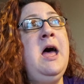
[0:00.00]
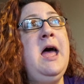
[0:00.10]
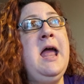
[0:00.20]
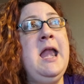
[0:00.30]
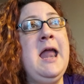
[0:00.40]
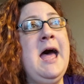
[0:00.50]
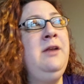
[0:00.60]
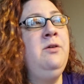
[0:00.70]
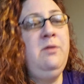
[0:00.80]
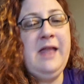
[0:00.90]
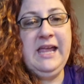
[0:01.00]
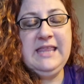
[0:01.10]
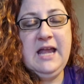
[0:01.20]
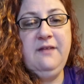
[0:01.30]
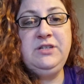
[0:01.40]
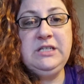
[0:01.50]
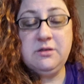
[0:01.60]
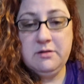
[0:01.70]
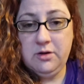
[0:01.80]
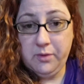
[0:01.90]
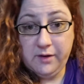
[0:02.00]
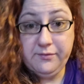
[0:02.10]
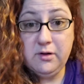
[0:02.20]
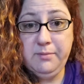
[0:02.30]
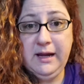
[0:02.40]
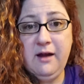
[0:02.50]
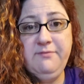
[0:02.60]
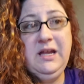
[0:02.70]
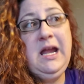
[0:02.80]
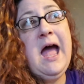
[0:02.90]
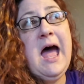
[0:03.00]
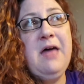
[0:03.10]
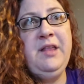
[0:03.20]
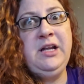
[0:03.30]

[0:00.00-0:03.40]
and I don't like that. If she's going to work for her PRV, I think